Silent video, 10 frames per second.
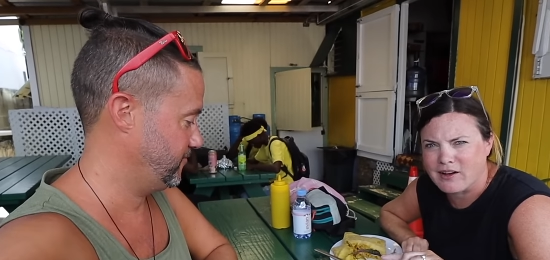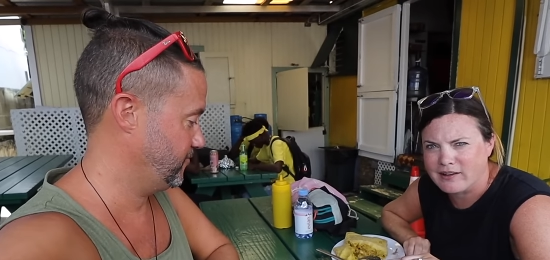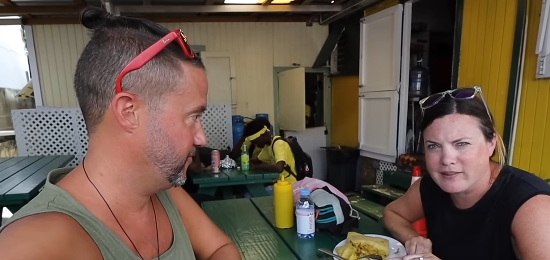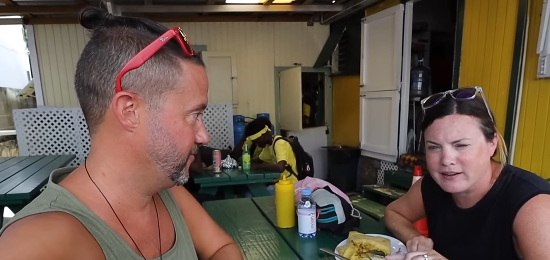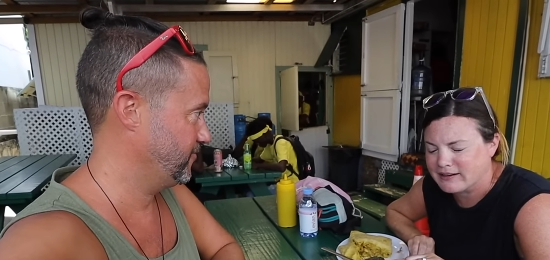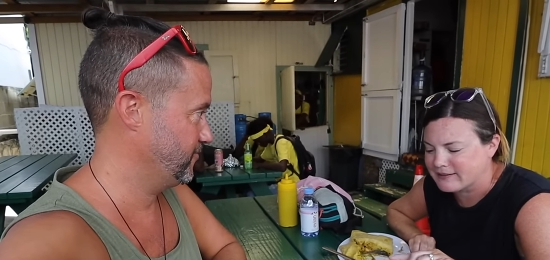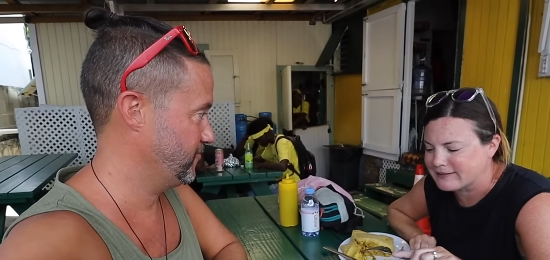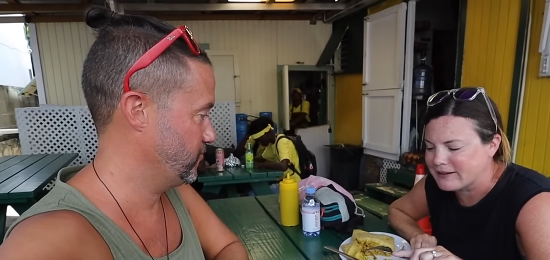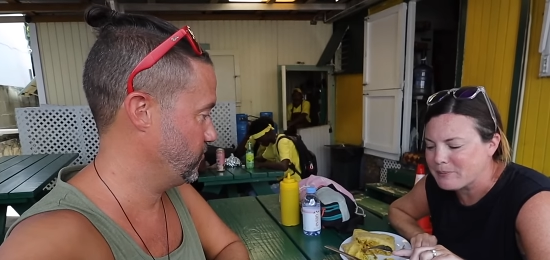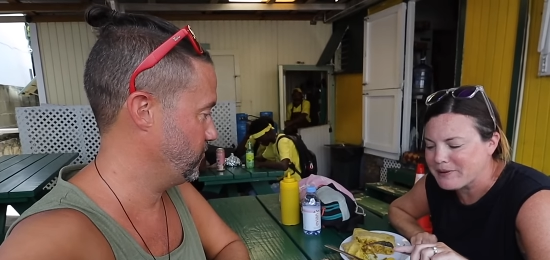Speaker 1: sauce on it.
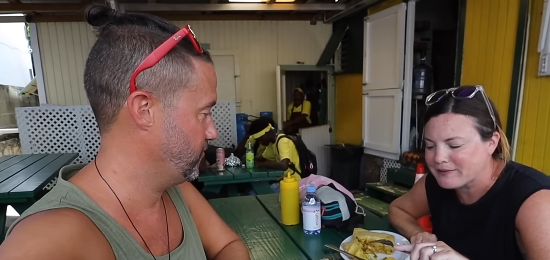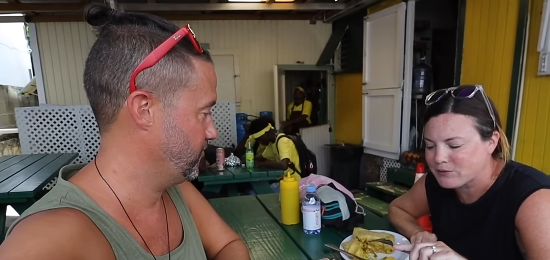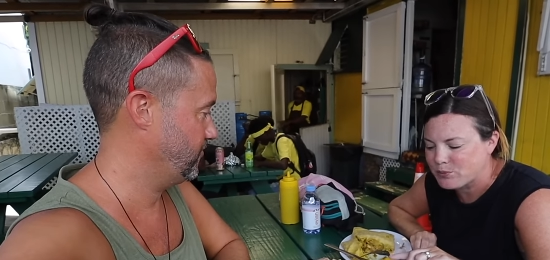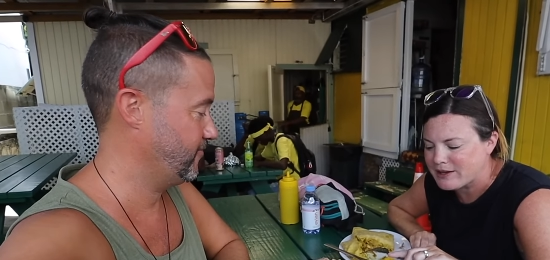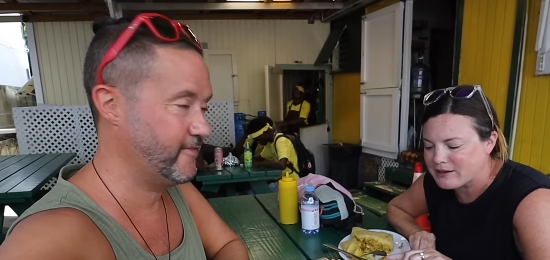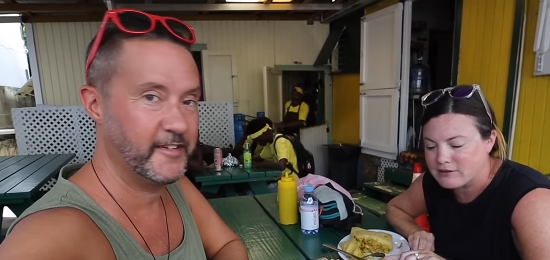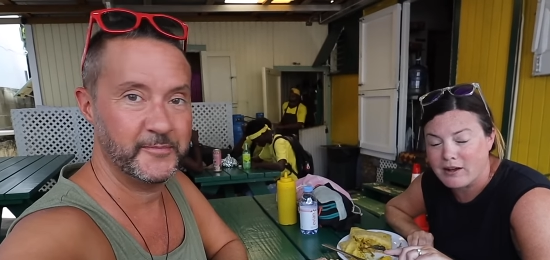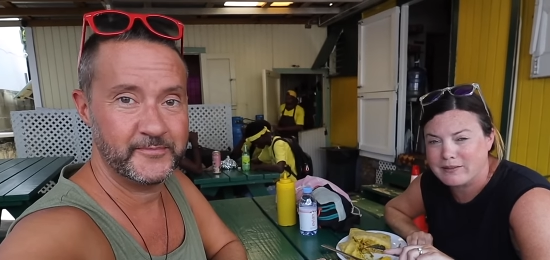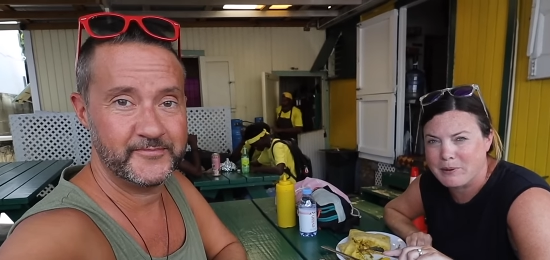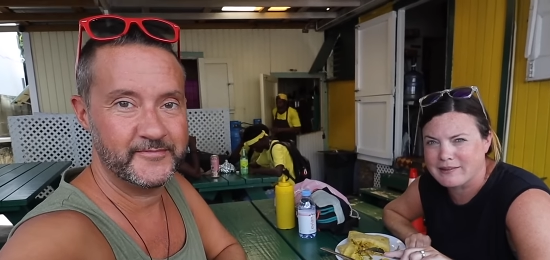It's a little bit sweet,
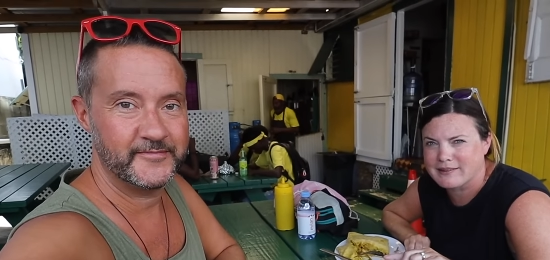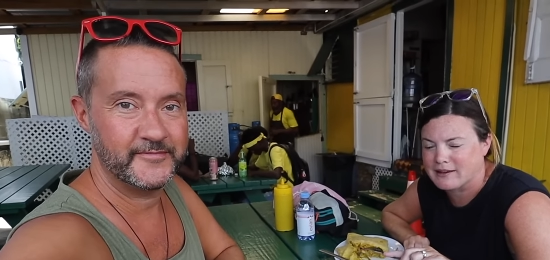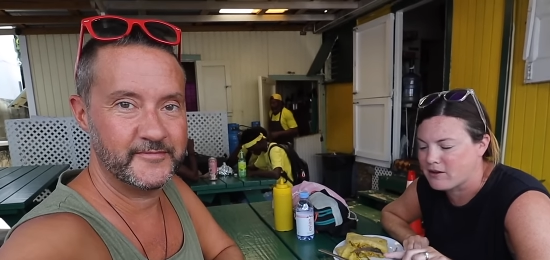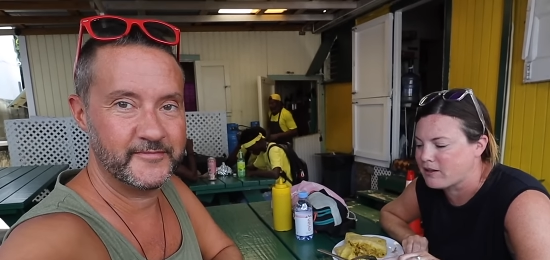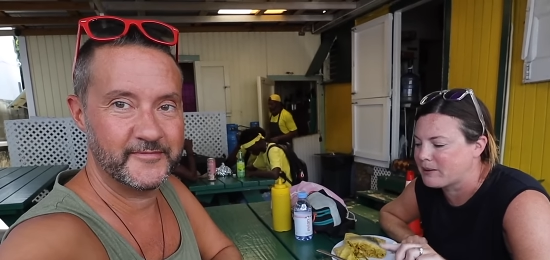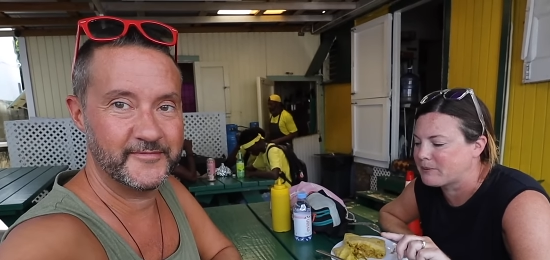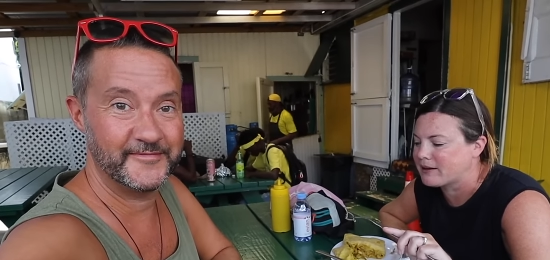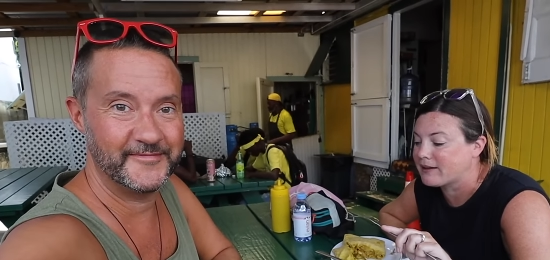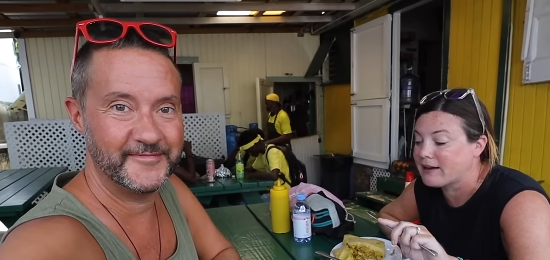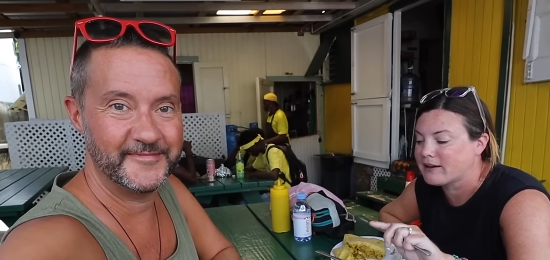not spicy at all. I'm
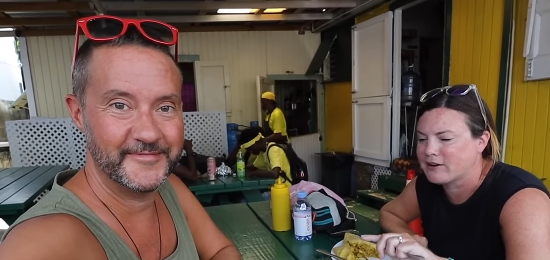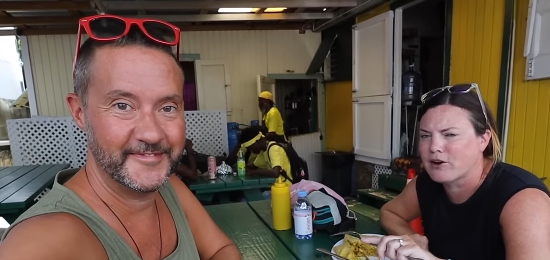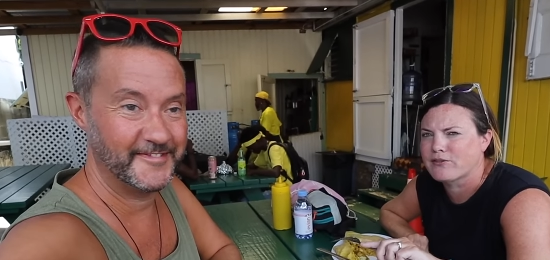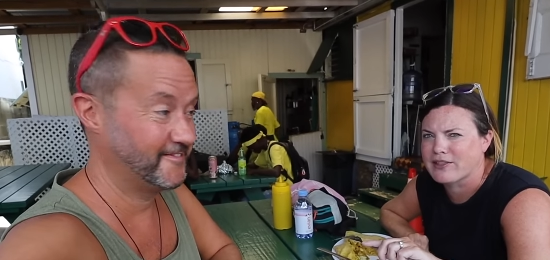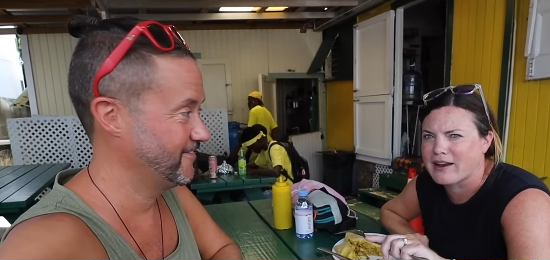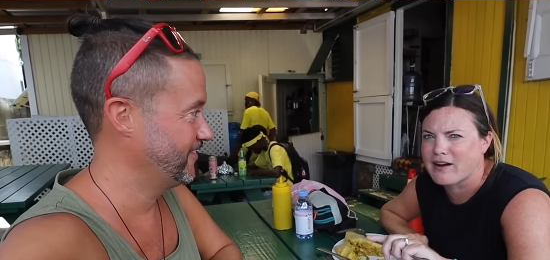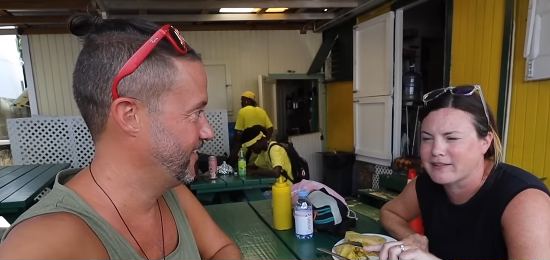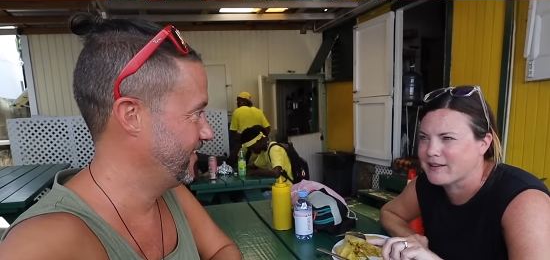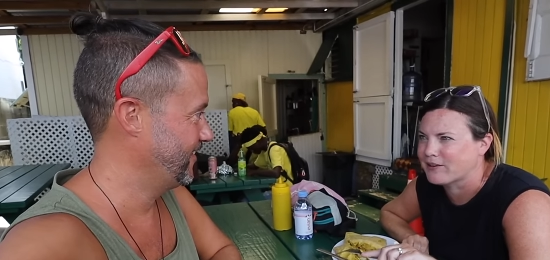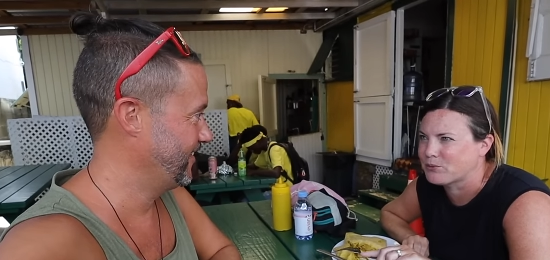gonna, again gonna go for that
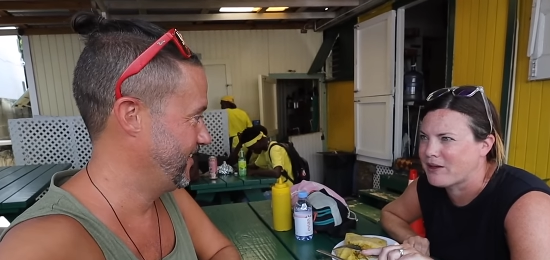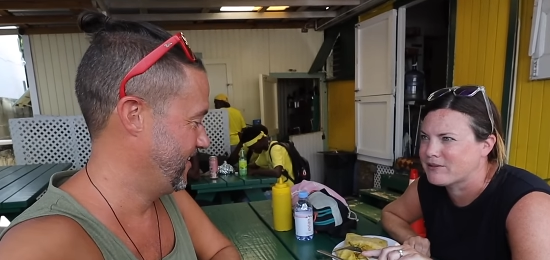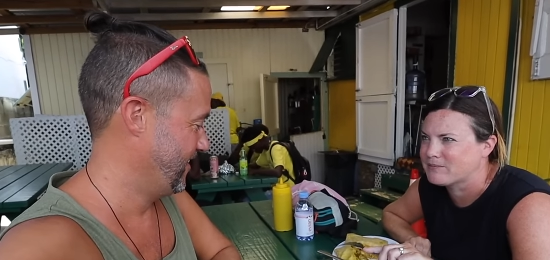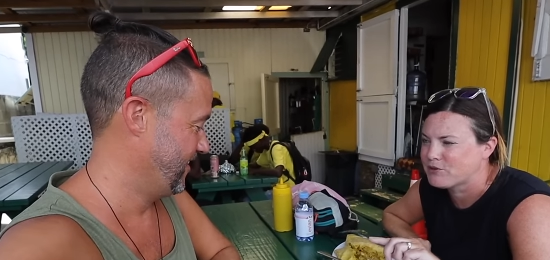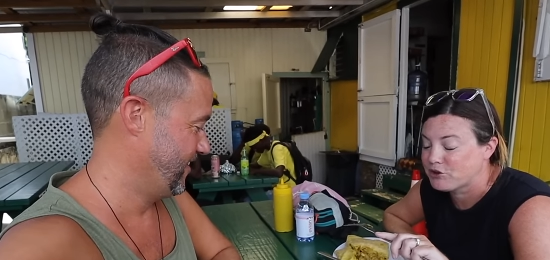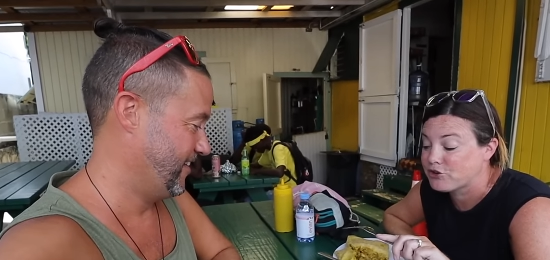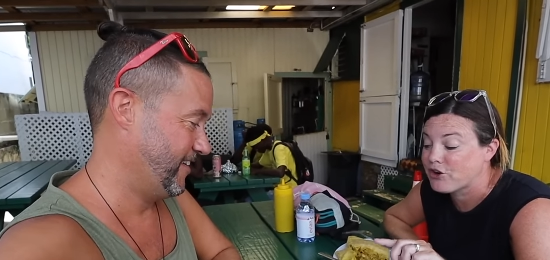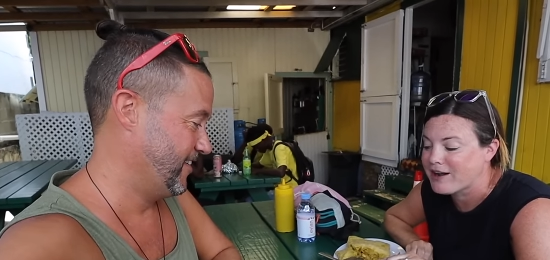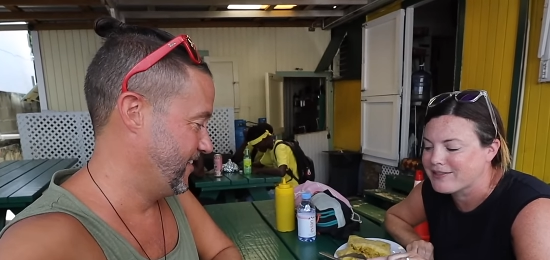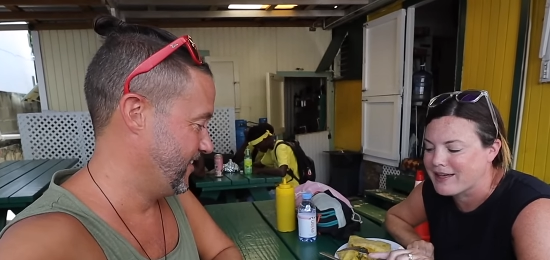hot sauce. We haven't
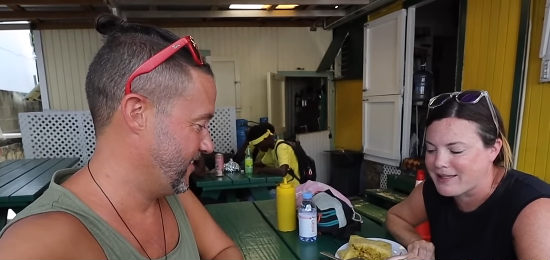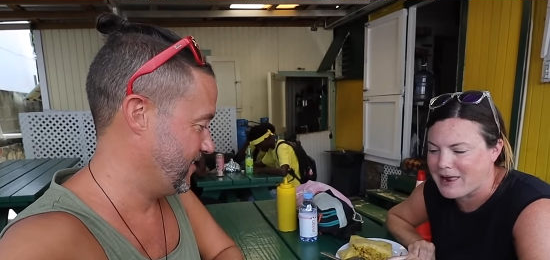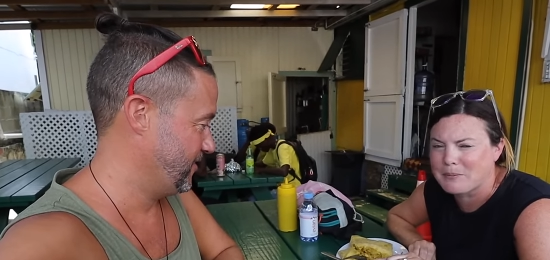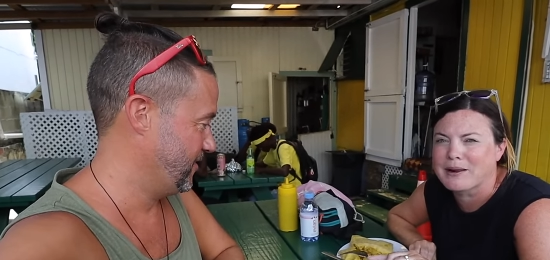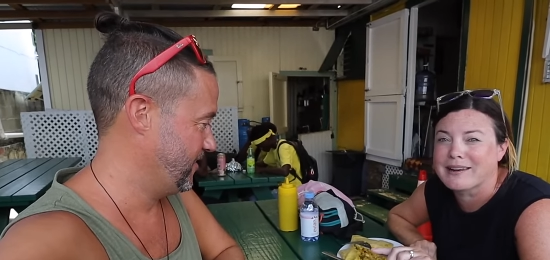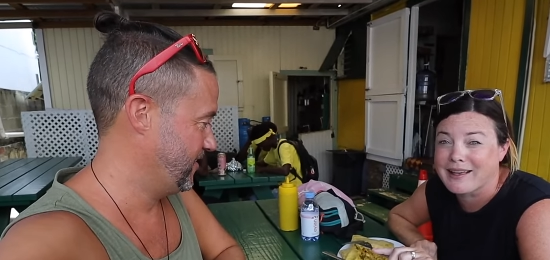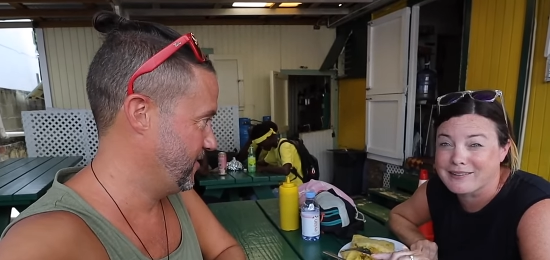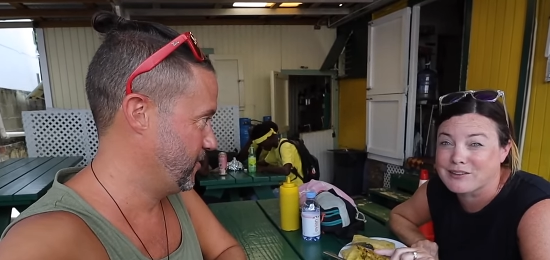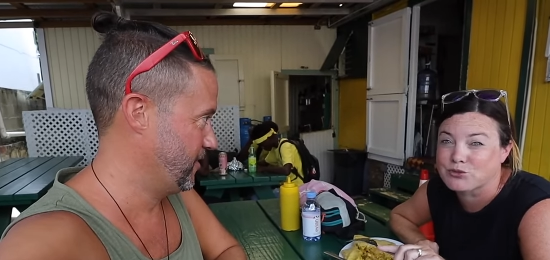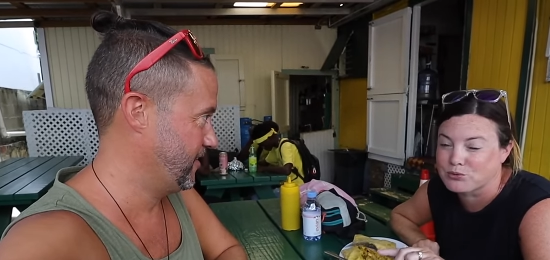tried that yet. I'm gonna guess it's